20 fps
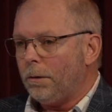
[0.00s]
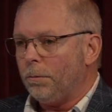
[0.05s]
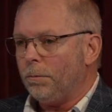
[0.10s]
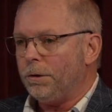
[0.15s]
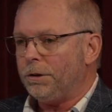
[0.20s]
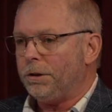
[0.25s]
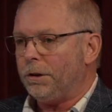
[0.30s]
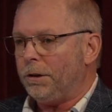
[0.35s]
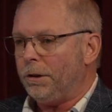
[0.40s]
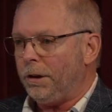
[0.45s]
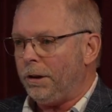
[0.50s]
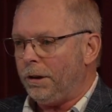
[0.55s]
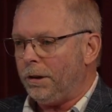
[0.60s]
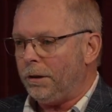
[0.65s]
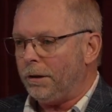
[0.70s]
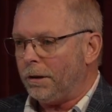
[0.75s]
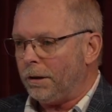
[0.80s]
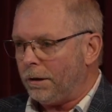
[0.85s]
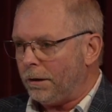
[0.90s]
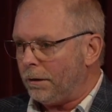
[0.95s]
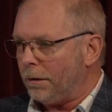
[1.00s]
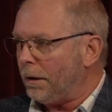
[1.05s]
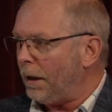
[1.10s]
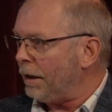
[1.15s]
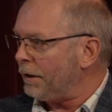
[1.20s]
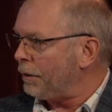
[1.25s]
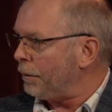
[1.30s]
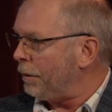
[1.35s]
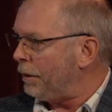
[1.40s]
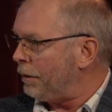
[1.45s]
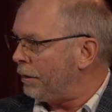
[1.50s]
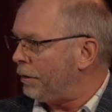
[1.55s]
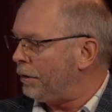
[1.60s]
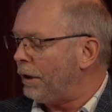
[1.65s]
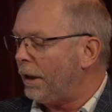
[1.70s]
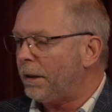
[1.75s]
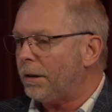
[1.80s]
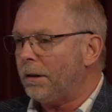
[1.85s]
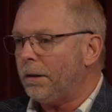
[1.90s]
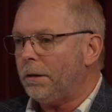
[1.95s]
which indeed uh, also
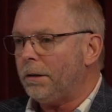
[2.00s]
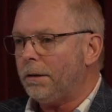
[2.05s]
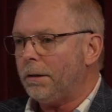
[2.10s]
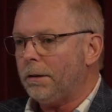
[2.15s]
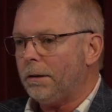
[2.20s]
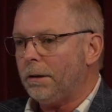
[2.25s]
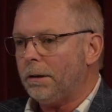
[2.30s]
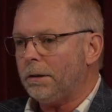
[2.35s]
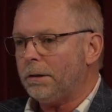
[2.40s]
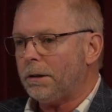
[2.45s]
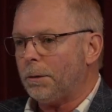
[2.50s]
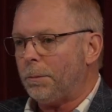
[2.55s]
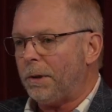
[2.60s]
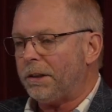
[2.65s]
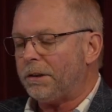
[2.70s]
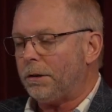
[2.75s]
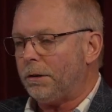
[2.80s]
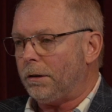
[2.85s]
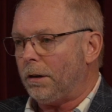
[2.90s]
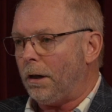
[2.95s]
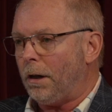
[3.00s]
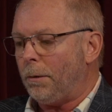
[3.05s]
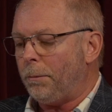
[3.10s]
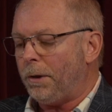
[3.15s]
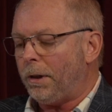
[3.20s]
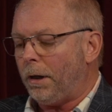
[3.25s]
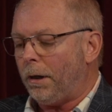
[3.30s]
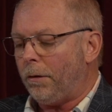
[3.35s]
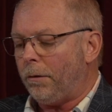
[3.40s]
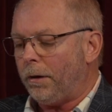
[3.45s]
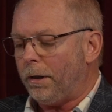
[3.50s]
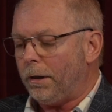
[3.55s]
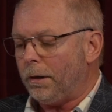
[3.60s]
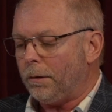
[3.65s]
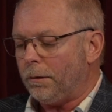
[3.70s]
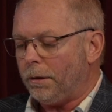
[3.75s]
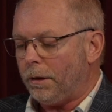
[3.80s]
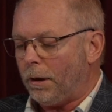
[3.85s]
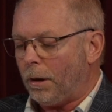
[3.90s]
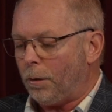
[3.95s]
interjected uh, some extra time in our uh,
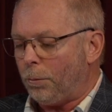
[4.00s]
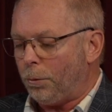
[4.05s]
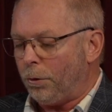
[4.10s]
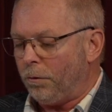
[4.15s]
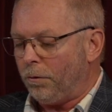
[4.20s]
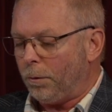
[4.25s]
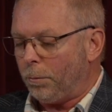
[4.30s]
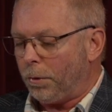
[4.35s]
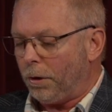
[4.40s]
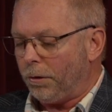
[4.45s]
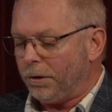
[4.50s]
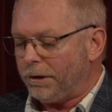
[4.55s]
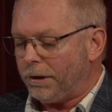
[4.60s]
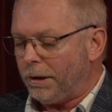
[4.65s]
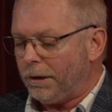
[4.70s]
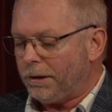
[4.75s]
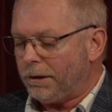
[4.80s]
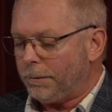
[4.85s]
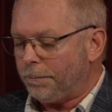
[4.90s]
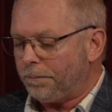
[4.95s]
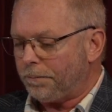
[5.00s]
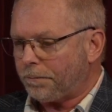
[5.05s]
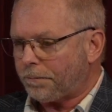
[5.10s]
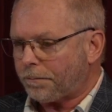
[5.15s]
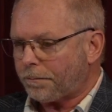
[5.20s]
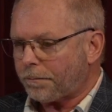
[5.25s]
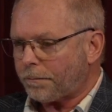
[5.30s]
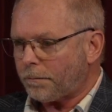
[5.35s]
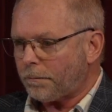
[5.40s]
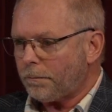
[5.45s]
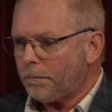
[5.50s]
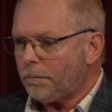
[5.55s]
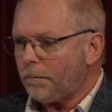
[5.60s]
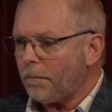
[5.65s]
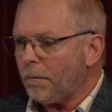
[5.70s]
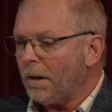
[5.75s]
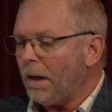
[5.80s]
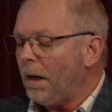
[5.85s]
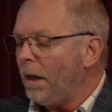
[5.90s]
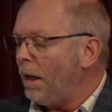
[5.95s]
in our approval process.
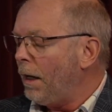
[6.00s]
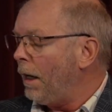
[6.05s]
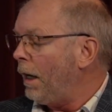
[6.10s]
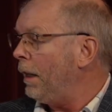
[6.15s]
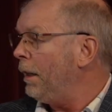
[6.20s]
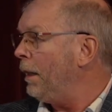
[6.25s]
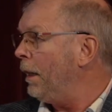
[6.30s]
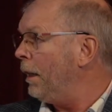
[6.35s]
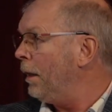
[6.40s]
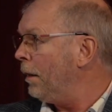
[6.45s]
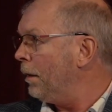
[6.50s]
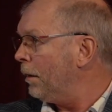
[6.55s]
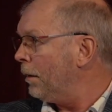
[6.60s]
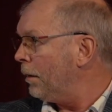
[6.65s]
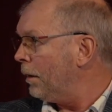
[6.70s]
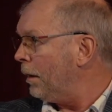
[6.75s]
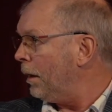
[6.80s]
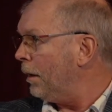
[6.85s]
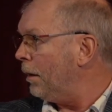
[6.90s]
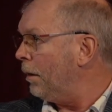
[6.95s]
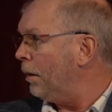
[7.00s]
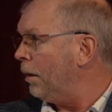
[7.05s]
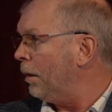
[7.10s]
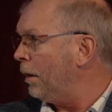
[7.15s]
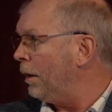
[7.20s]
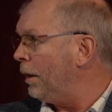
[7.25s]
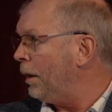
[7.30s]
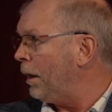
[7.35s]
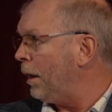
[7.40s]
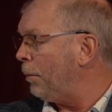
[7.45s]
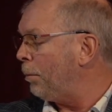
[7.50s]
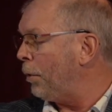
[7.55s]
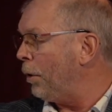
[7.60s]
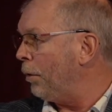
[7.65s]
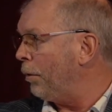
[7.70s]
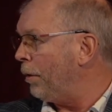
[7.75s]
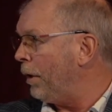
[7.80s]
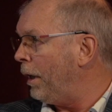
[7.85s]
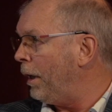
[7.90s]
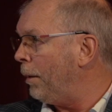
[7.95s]
And then early in our
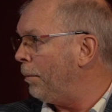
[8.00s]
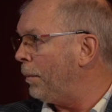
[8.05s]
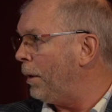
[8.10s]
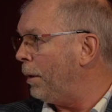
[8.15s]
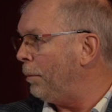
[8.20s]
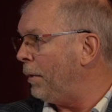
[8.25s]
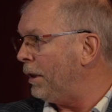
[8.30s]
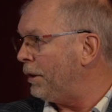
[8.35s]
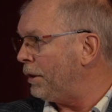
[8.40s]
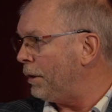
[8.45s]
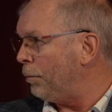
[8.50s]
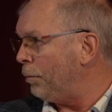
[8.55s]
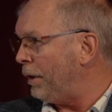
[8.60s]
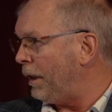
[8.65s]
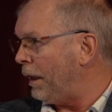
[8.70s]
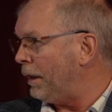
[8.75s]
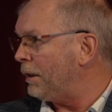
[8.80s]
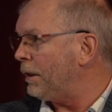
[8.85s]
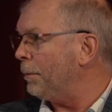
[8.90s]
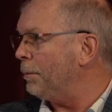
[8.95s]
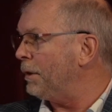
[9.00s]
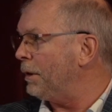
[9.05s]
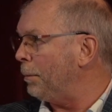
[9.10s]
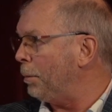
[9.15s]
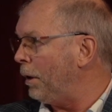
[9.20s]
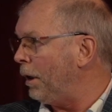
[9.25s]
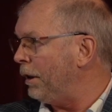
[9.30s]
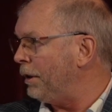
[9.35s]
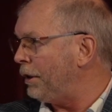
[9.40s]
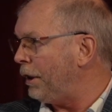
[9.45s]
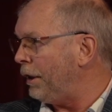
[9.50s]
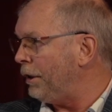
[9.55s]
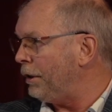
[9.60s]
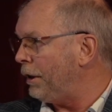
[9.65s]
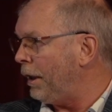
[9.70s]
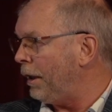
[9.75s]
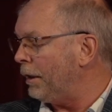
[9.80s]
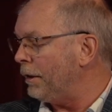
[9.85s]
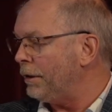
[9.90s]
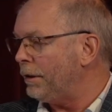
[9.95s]
program, I mentioned we had some supply chain
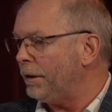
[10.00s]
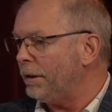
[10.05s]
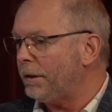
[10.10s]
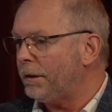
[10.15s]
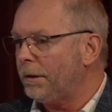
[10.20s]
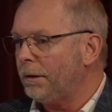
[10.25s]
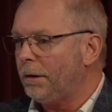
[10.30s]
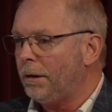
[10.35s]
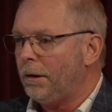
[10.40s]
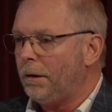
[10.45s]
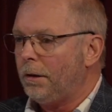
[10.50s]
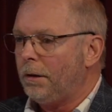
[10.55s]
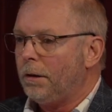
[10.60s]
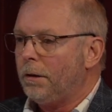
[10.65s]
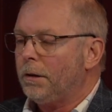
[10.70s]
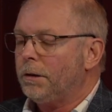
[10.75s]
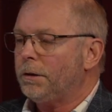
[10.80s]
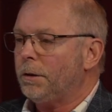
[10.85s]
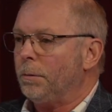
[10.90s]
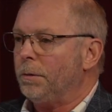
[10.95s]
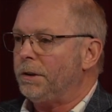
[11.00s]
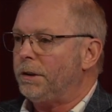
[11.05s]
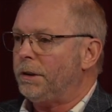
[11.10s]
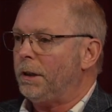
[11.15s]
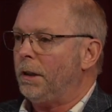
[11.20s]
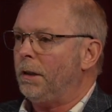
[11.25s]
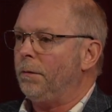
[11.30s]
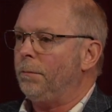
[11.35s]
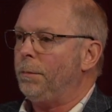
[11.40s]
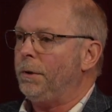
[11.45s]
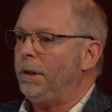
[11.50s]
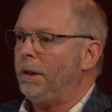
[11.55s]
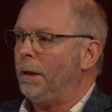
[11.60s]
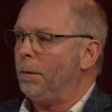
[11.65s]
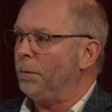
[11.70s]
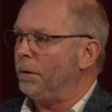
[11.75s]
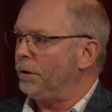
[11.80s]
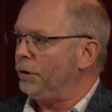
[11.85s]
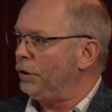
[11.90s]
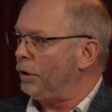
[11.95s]
challenges. So instead of being
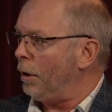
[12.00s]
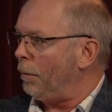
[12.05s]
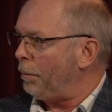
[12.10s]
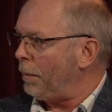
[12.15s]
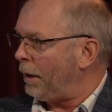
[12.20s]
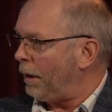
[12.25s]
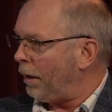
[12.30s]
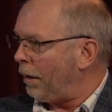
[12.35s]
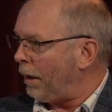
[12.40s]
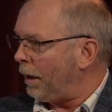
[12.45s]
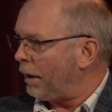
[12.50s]
able to jump on our